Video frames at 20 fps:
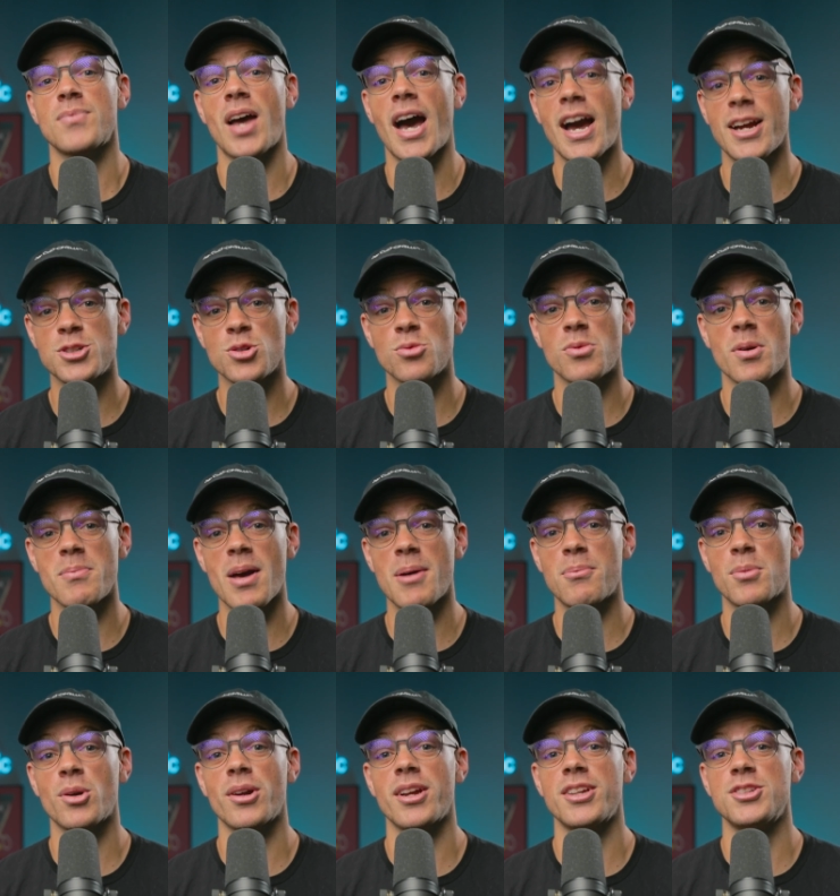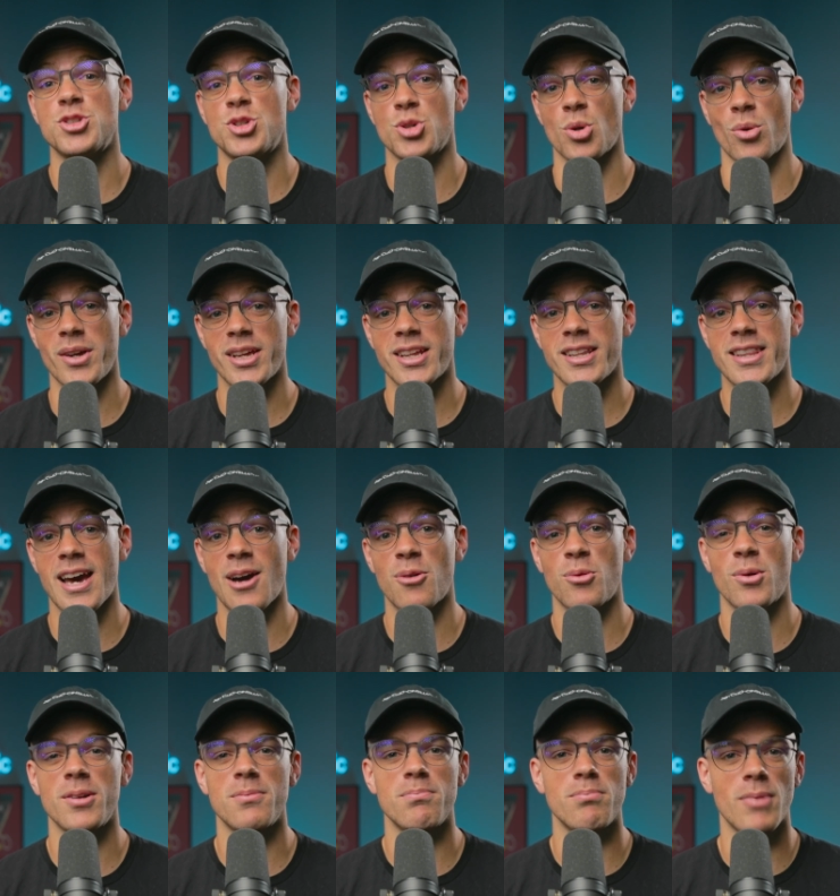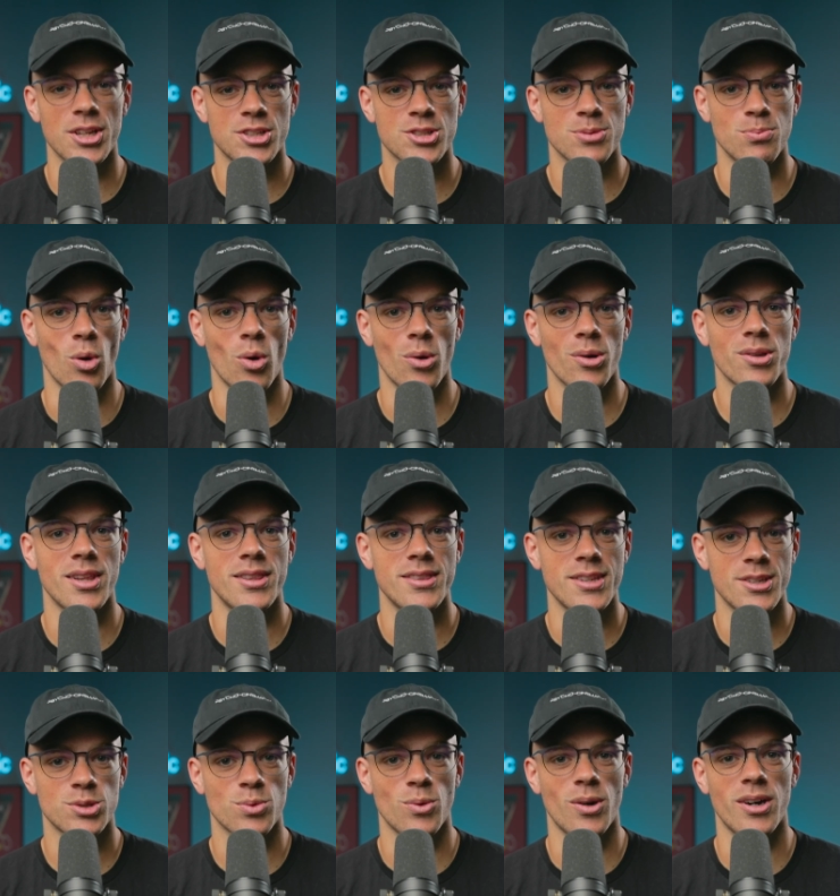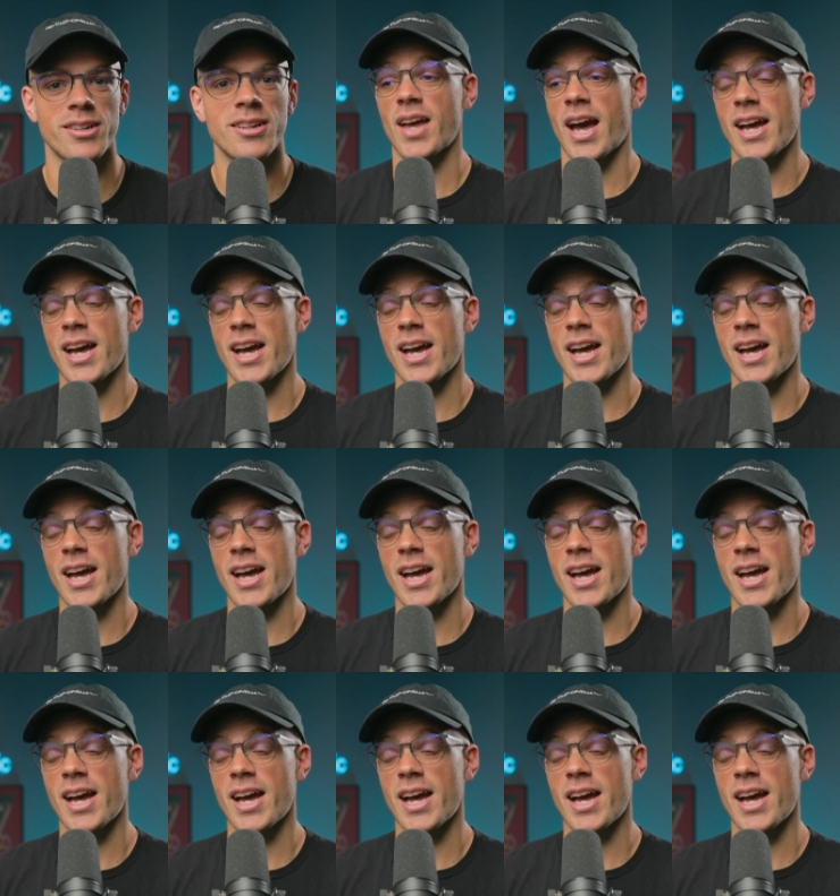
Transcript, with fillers: I do remember enjoying that one much more than this one.